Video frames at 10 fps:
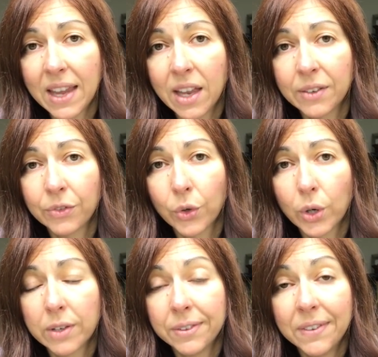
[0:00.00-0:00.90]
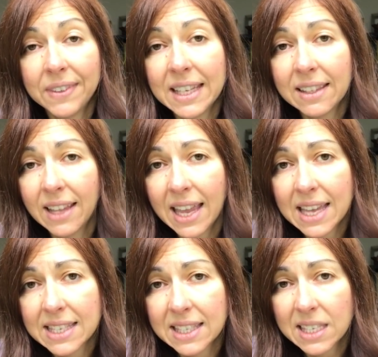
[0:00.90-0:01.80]
and for 15
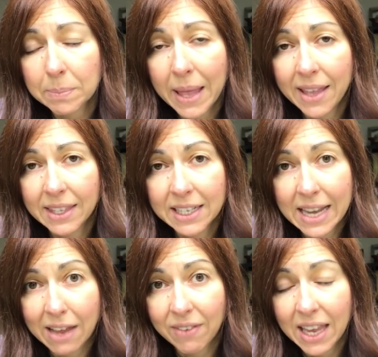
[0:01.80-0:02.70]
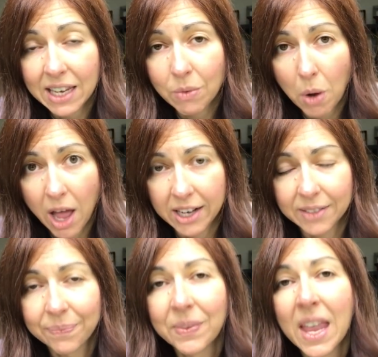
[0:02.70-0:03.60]
days this plant didn't have any water.